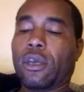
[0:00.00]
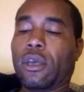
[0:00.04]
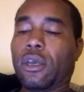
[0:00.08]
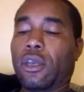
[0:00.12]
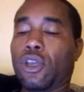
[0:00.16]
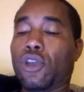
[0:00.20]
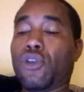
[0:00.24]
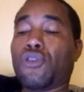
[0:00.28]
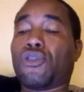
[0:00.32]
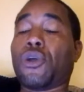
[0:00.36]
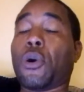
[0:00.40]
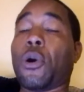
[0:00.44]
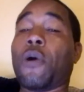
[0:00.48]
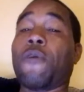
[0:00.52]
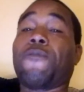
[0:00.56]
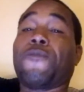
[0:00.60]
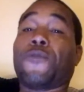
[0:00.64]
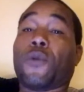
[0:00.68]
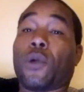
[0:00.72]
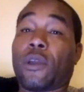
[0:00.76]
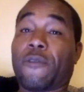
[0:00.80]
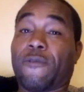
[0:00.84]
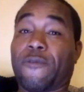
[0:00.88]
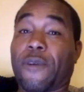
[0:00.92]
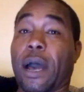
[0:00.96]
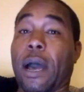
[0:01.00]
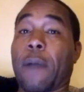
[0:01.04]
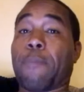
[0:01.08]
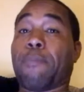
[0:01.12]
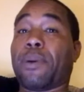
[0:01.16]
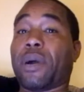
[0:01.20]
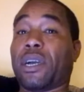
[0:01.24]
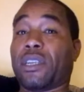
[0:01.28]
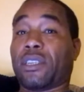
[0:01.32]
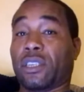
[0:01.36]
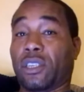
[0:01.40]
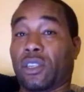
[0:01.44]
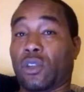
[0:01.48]
You throwing 45
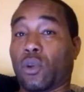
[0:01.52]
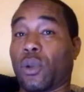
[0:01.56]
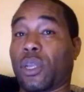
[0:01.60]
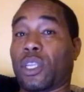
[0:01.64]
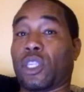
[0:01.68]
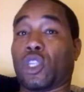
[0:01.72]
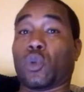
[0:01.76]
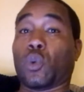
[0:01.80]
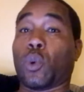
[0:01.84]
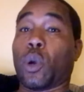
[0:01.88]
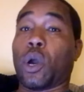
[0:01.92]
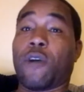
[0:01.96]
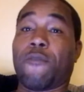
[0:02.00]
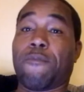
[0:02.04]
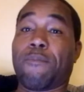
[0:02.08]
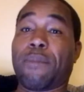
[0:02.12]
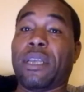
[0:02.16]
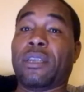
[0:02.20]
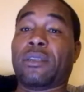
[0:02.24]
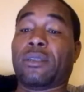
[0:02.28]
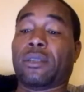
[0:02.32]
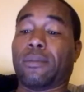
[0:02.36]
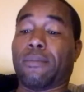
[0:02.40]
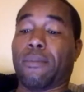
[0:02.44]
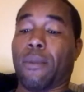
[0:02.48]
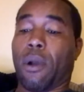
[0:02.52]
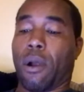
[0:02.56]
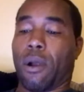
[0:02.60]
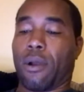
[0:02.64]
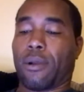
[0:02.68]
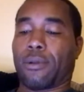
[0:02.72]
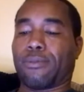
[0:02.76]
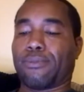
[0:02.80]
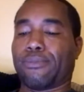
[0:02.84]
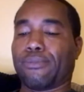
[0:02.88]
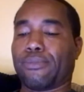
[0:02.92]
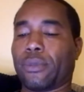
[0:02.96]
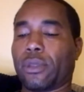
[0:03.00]
punches, only 12 meets the mark.
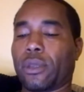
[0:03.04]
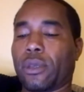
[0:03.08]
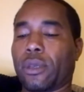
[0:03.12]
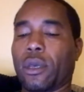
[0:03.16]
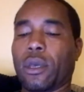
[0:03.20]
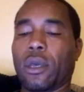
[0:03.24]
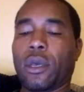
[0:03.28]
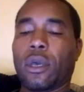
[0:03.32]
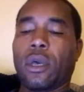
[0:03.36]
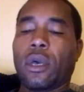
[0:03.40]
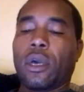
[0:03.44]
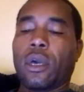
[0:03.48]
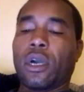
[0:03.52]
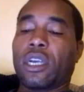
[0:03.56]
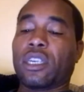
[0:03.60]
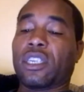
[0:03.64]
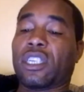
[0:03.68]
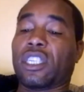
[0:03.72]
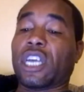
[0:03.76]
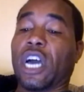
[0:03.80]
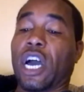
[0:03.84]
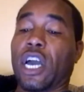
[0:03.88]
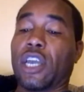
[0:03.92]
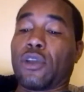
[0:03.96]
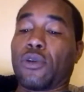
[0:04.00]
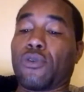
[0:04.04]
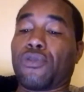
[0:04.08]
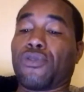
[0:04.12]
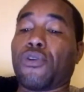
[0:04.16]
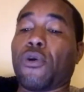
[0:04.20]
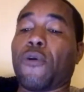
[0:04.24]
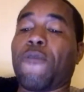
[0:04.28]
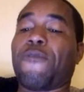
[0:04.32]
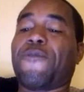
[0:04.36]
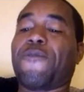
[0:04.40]
Castano threw